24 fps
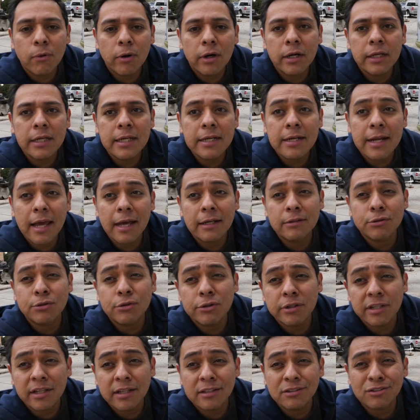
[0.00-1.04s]
working
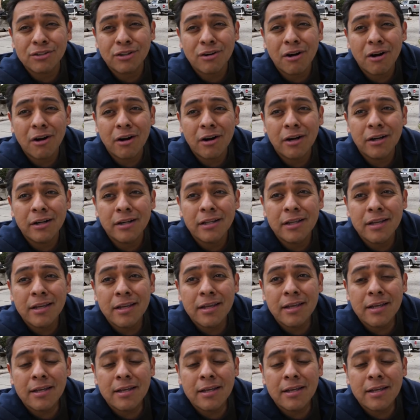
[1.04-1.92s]
extra, extra hard.